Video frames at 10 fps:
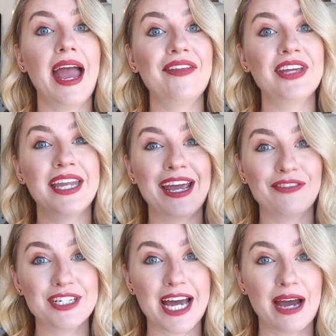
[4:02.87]
And then
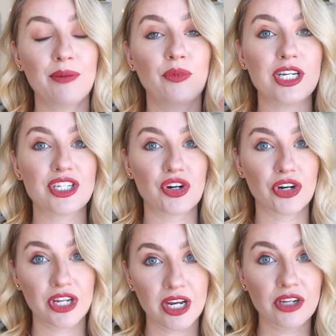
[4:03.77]
every time we
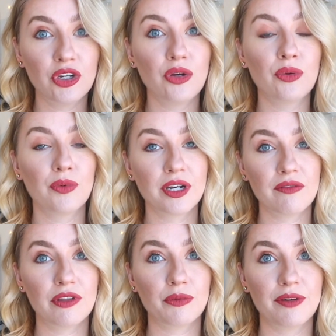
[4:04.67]
started a new one
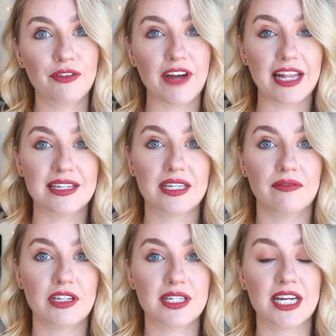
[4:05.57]
of the River Valley
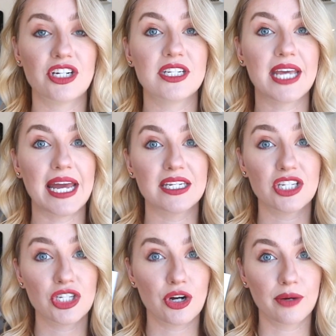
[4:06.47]
civilizations, they had to
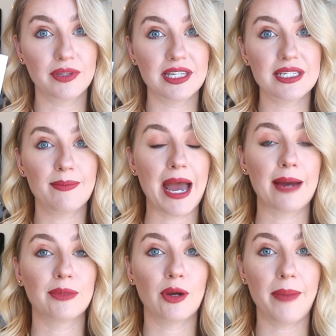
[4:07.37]
start with this
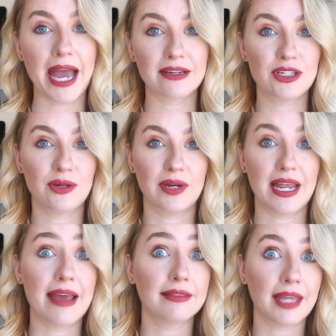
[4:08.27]
map, go back to
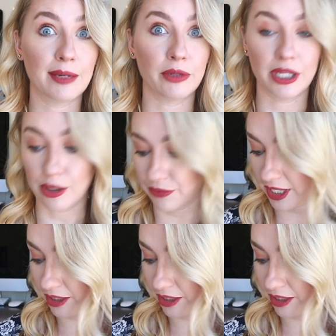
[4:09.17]
it, and label it on